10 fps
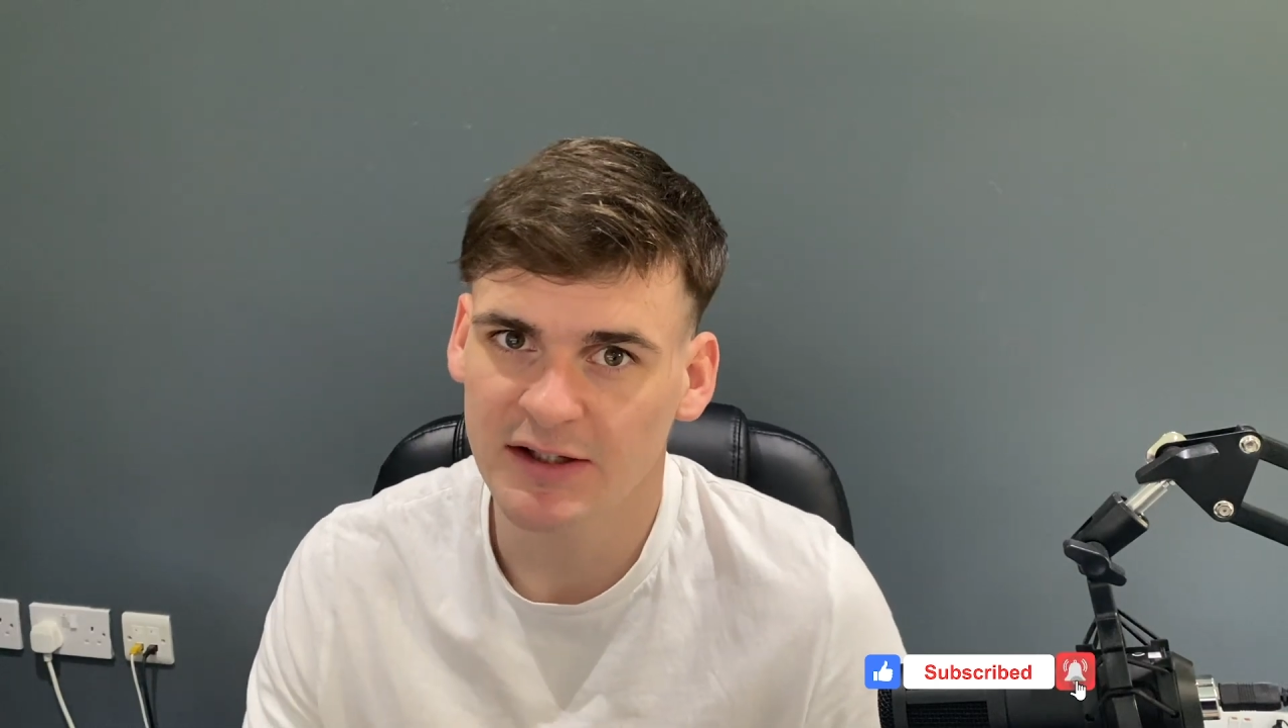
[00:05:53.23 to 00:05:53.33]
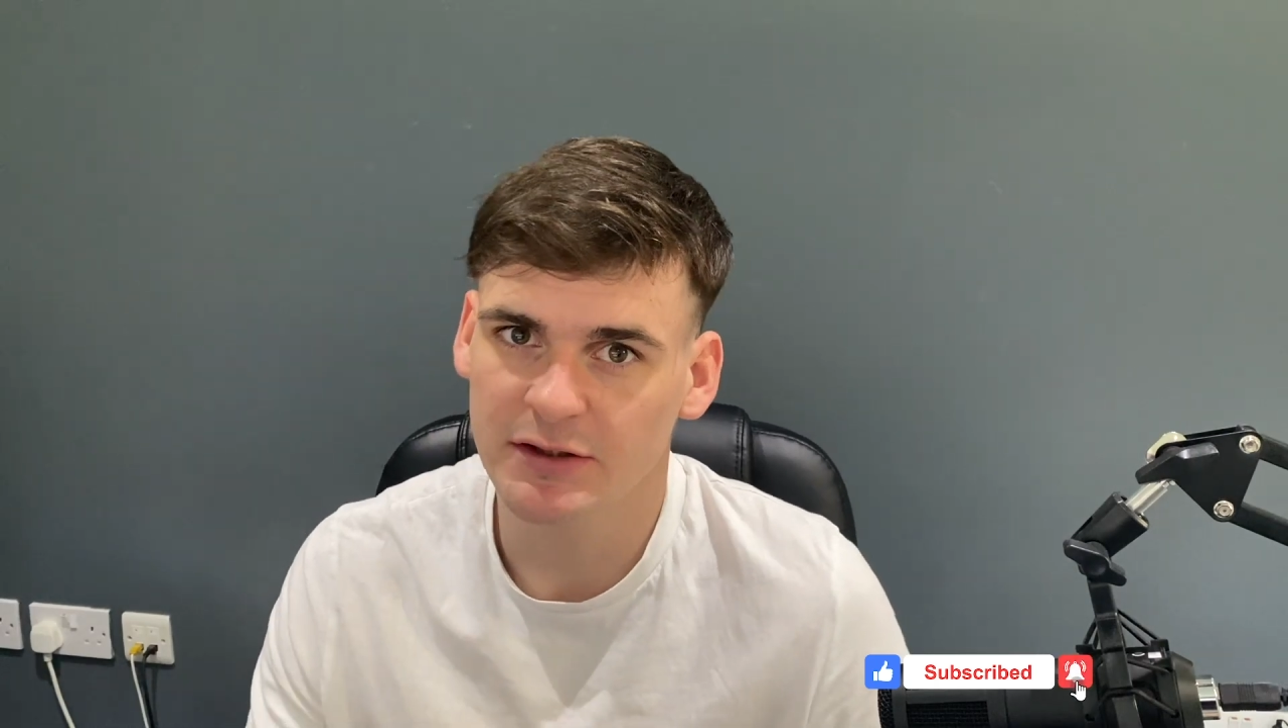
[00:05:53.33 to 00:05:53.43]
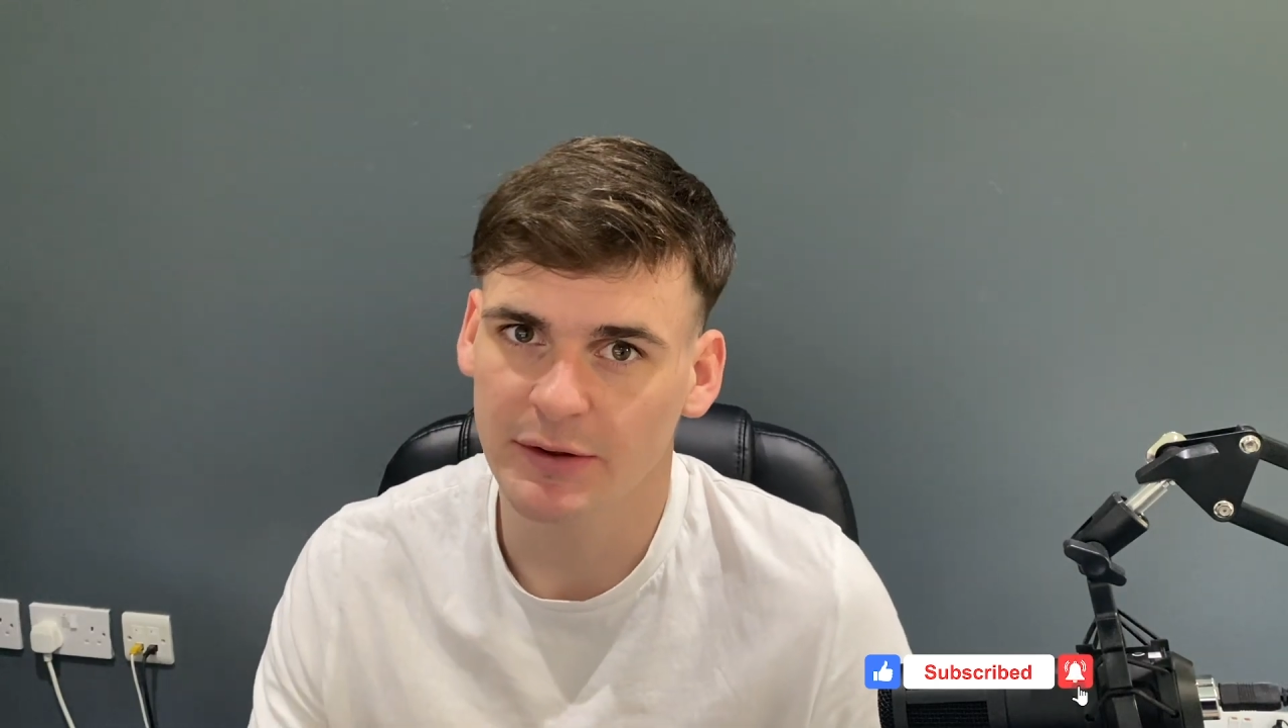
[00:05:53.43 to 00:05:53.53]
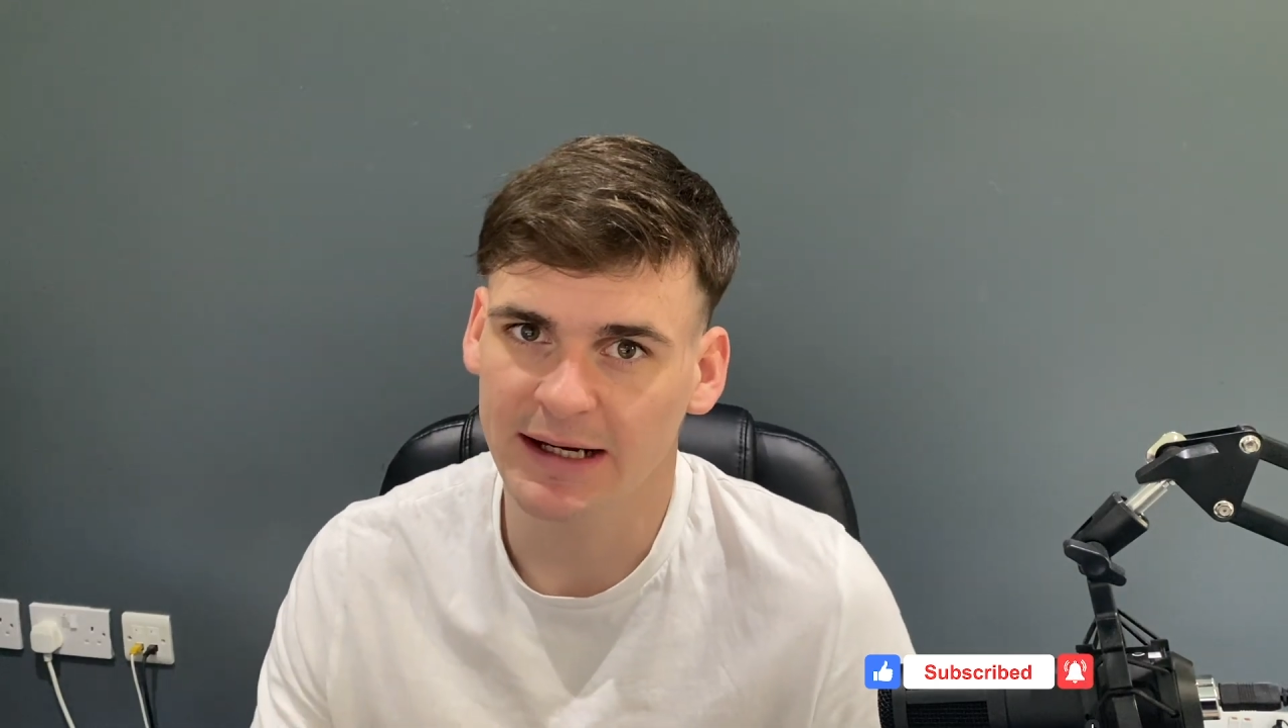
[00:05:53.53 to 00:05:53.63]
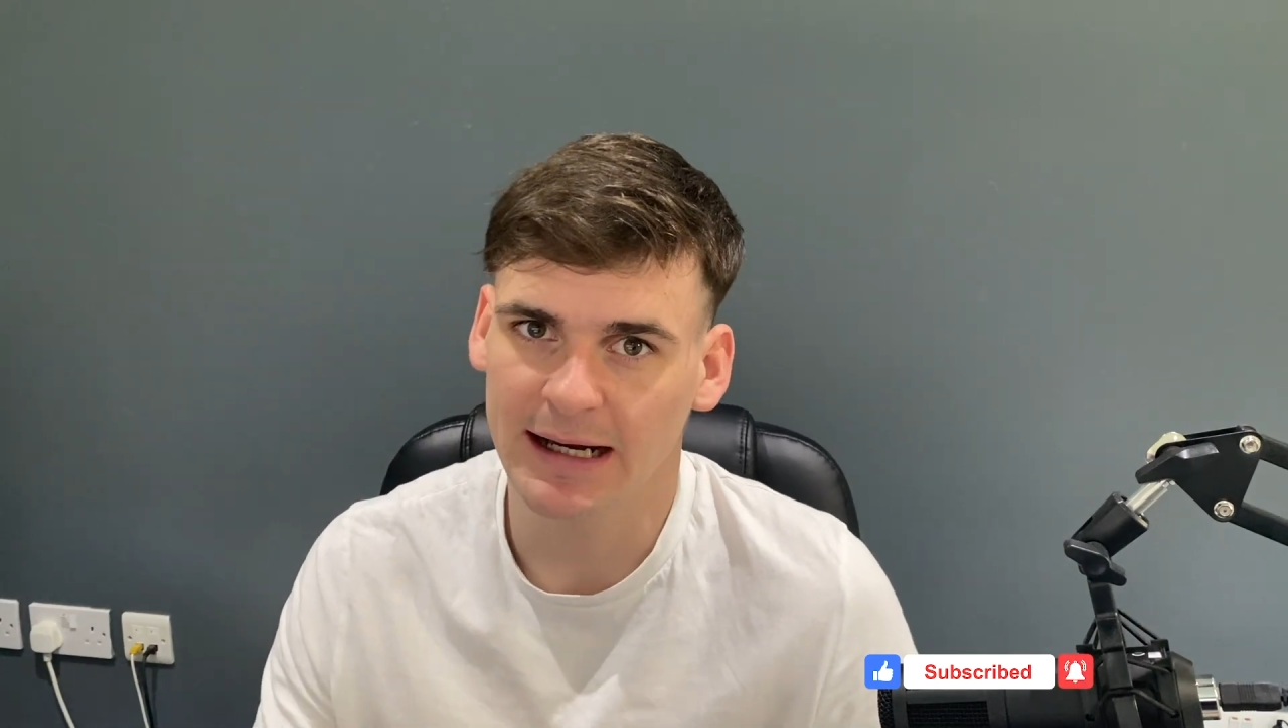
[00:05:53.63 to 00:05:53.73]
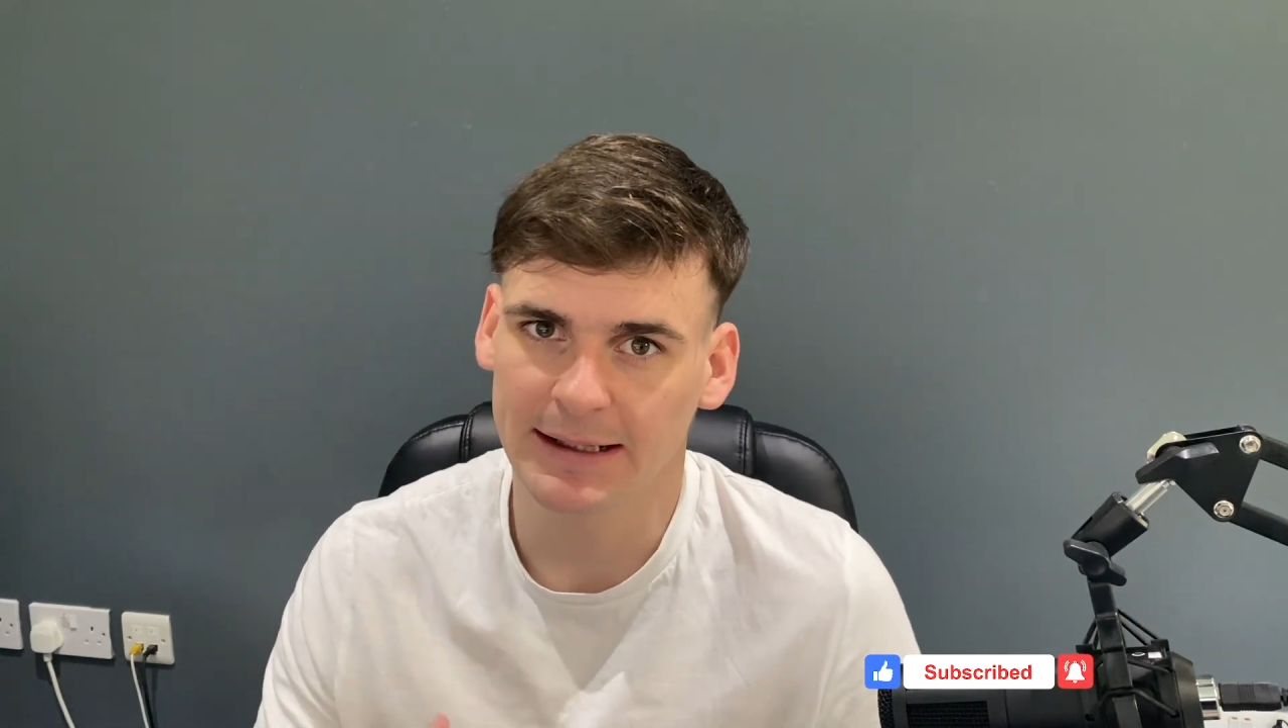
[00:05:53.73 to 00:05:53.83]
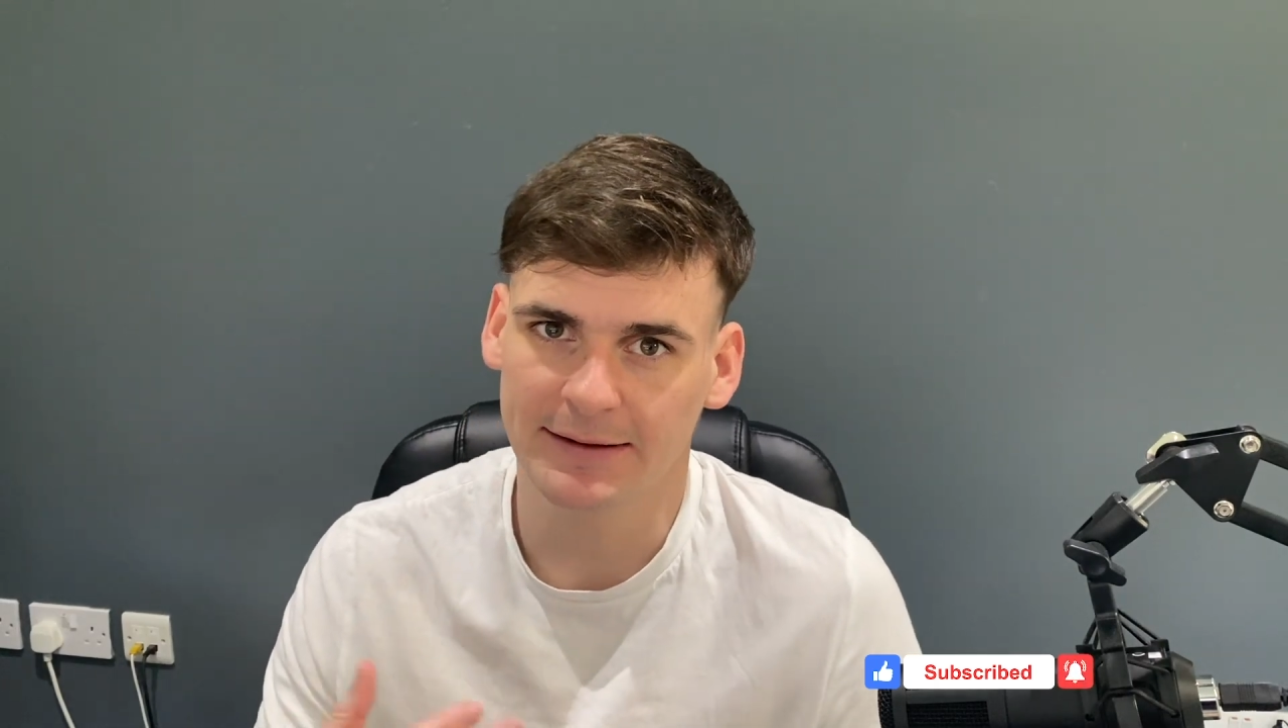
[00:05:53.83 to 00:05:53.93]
So it can